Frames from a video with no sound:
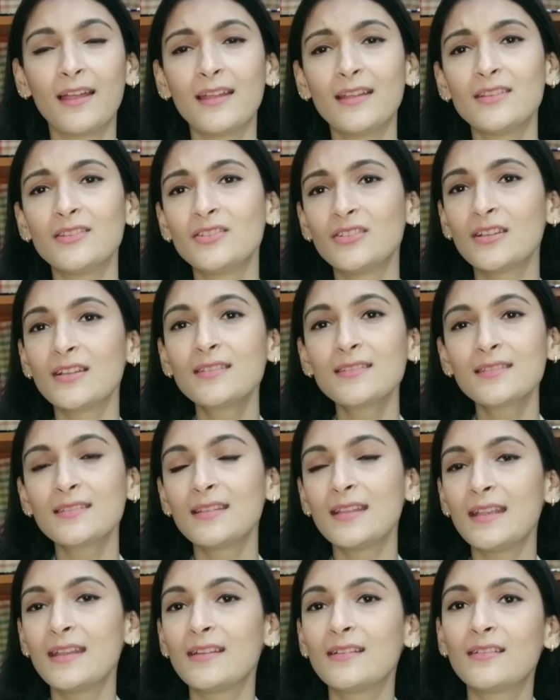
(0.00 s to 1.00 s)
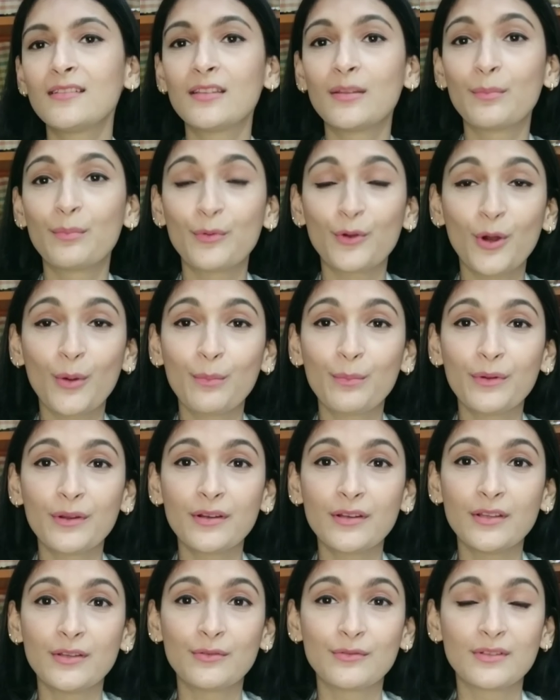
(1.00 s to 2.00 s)
It just needs the proper
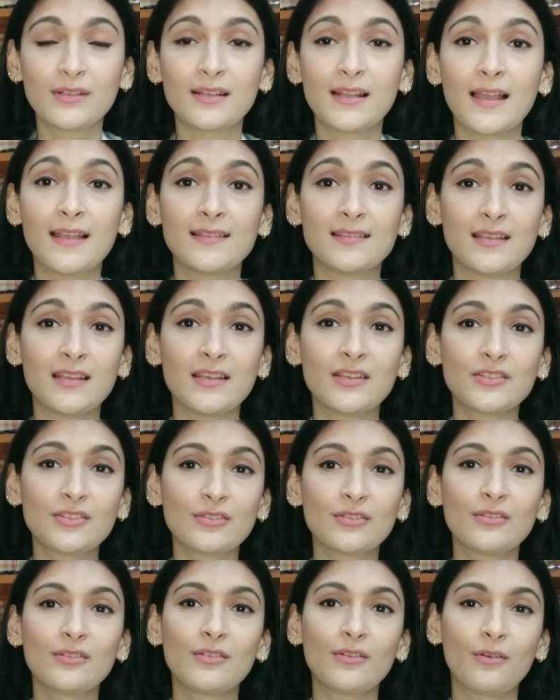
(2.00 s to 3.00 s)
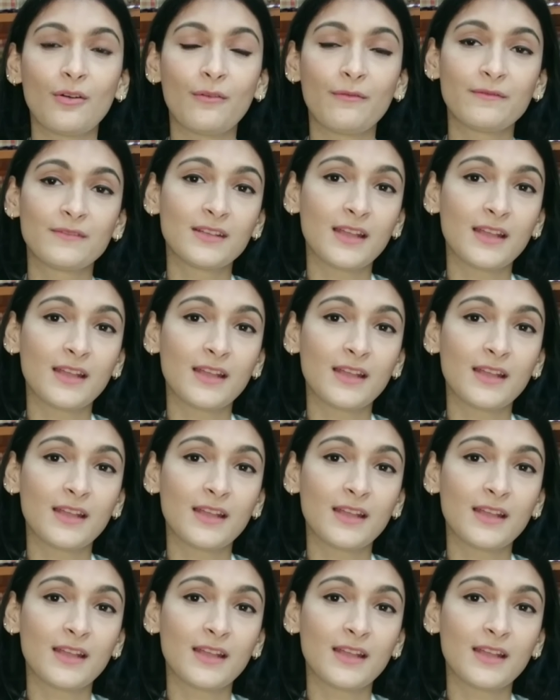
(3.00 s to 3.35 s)
utilization of